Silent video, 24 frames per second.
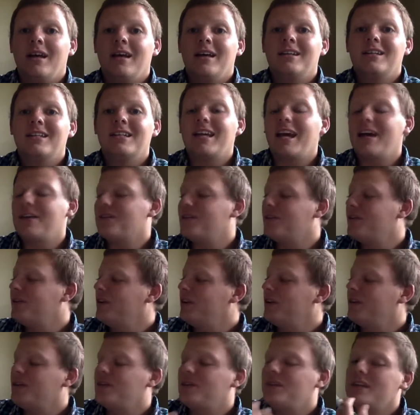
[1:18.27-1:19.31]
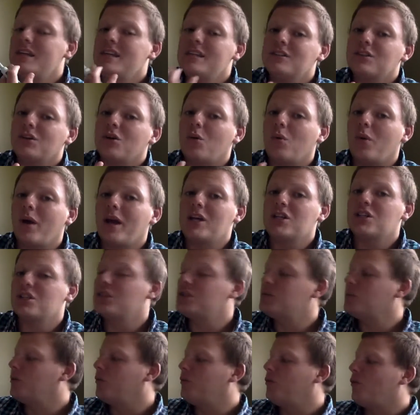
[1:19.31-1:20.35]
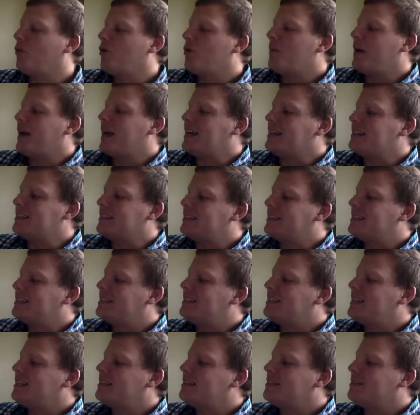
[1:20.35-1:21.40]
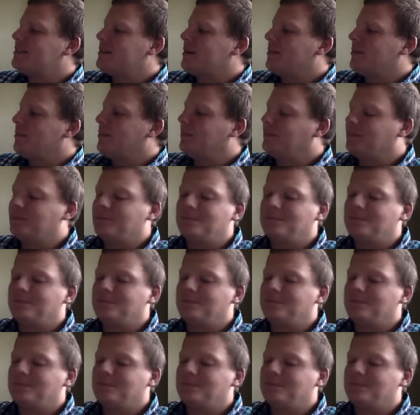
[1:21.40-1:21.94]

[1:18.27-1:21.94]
Together, these equations will form a system.